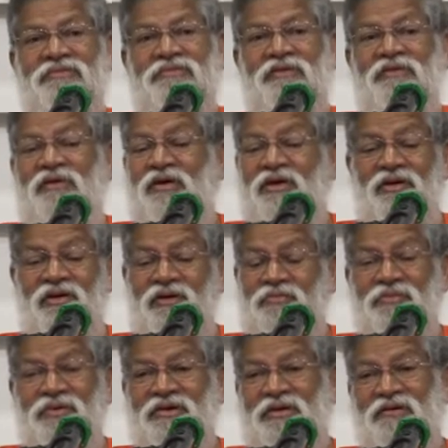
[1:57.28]
you cannot
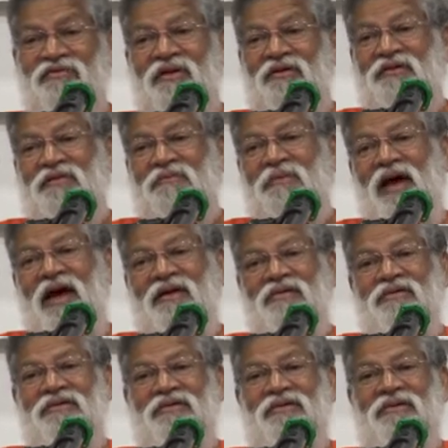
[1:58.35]
put the flower back,
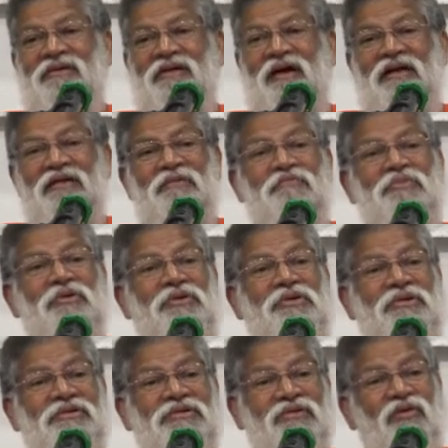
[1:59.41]
and the
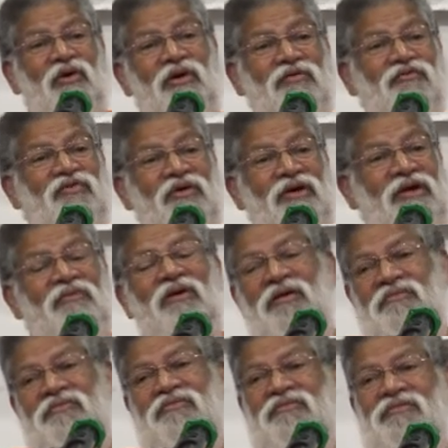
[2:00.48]
beauty is gone forever.
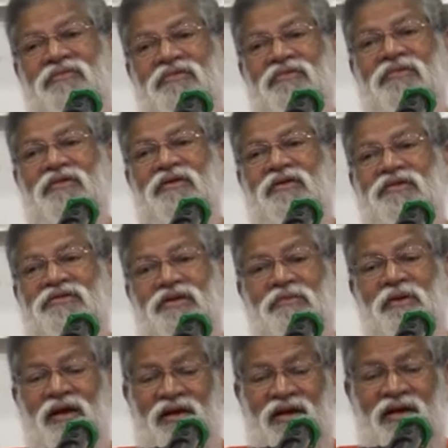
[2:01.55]

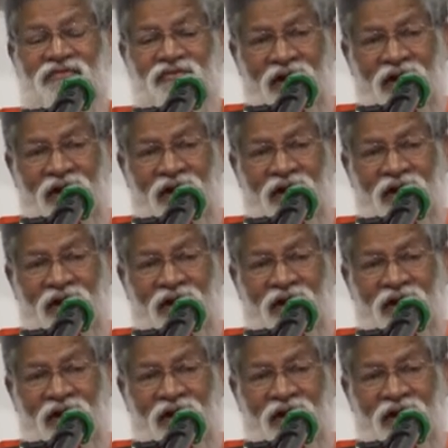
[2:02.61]
Similarly, if